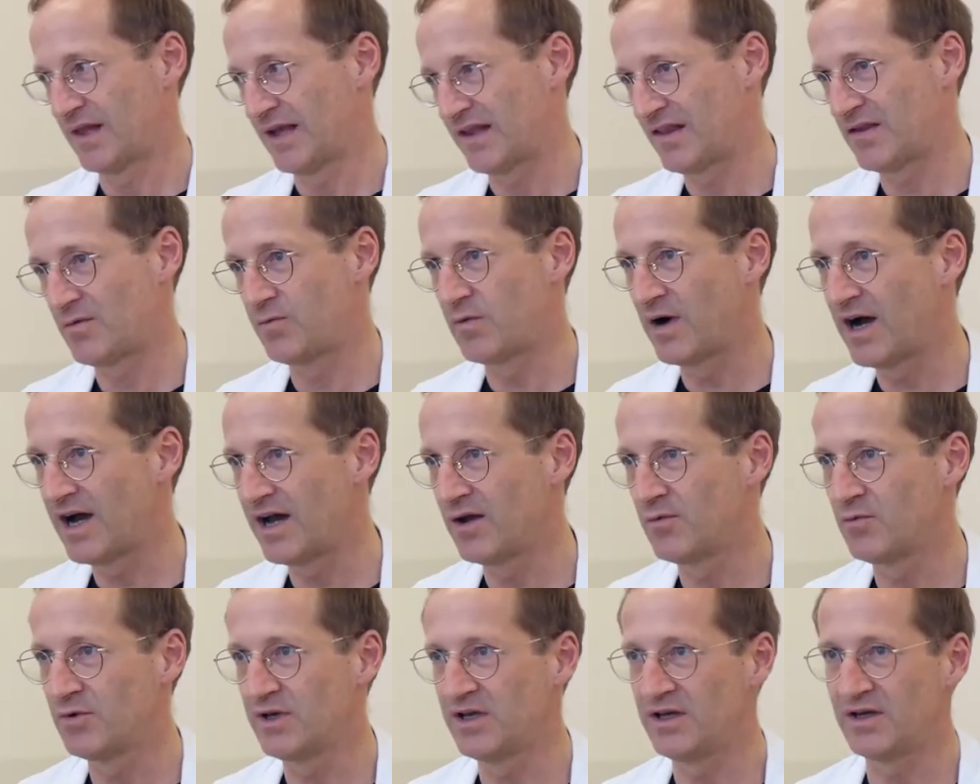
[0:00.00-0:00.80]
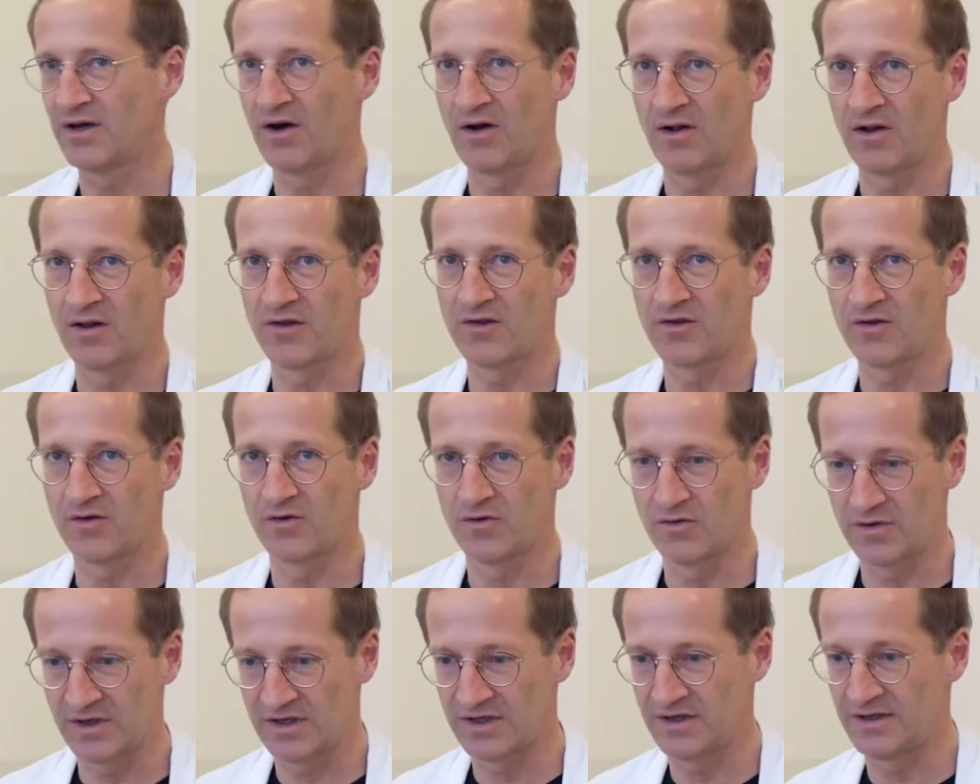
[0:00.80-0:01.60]
that's why we
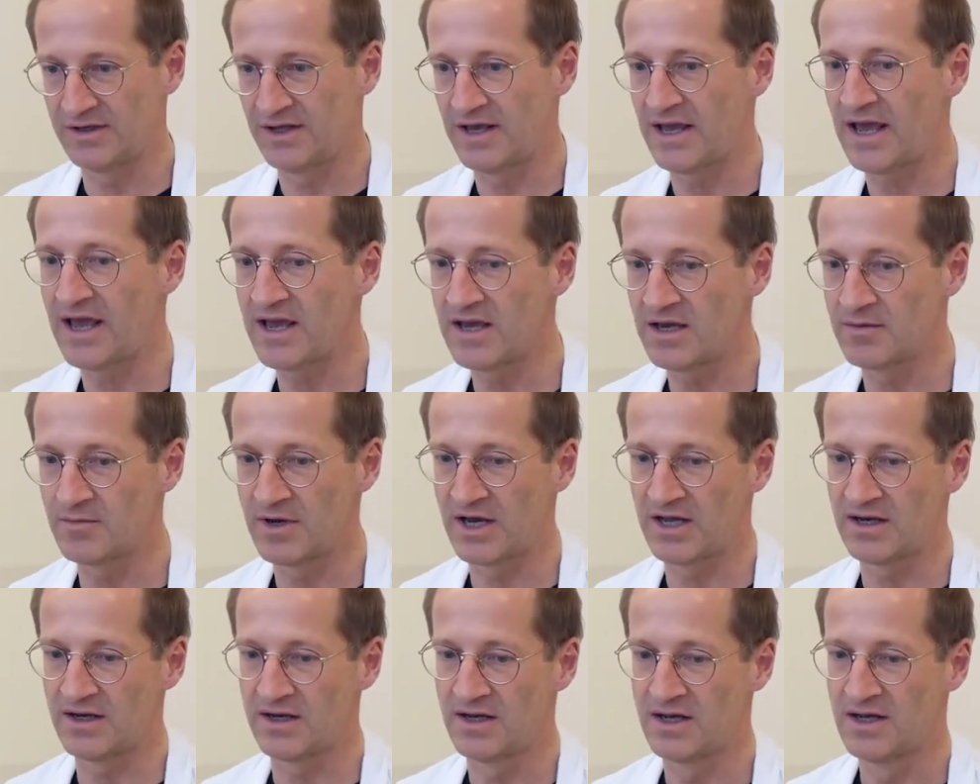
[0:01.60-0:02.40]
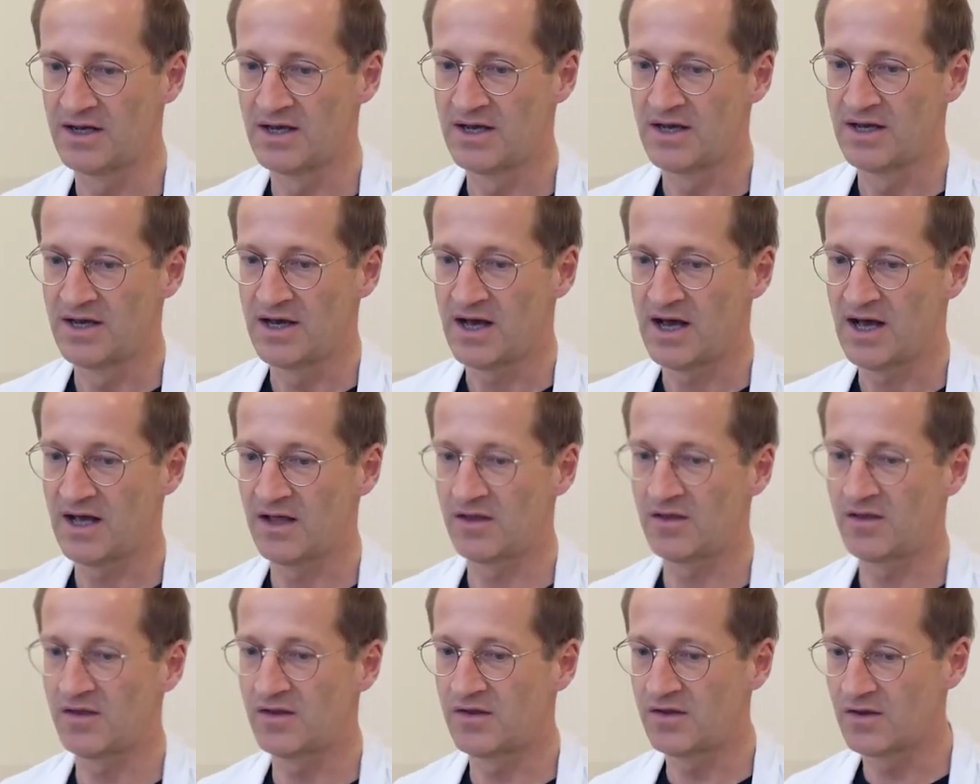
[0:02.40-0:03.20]
also in the AMN
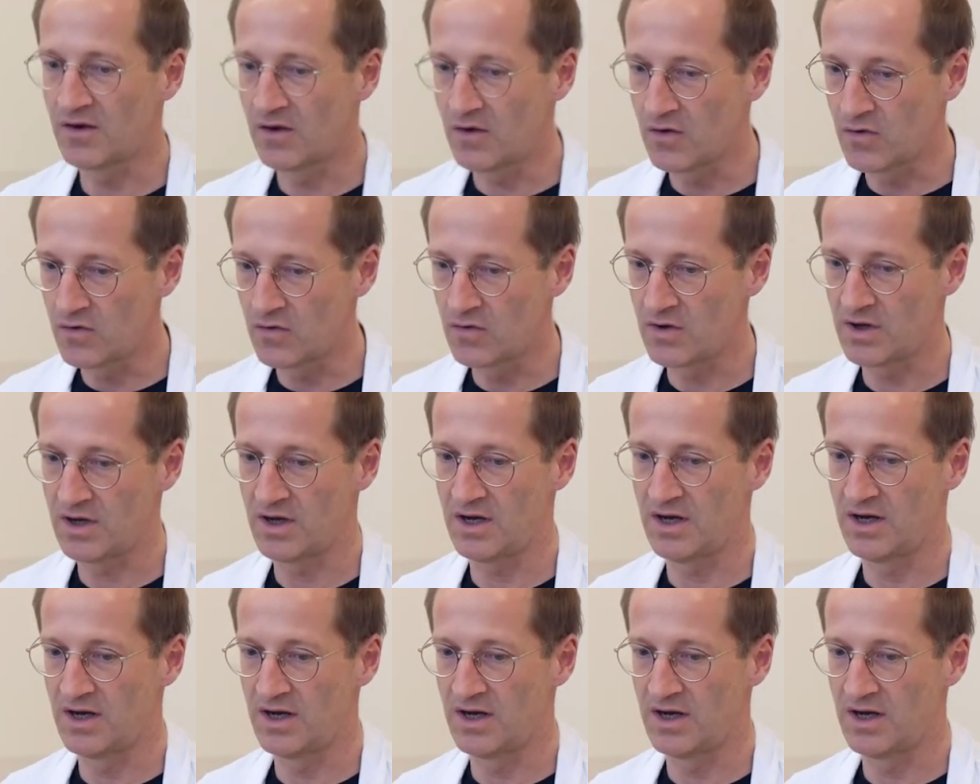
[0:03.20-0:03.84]
are so